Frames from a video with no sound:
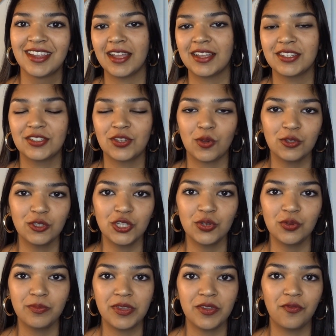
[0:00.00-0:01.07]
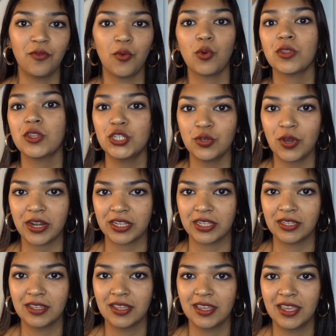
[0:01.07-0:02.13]
I told you before the
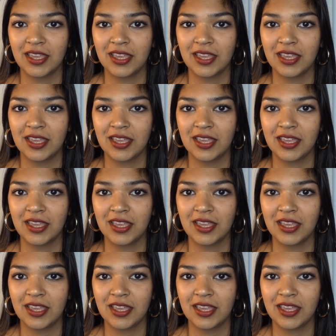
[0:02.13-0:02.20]
shredding,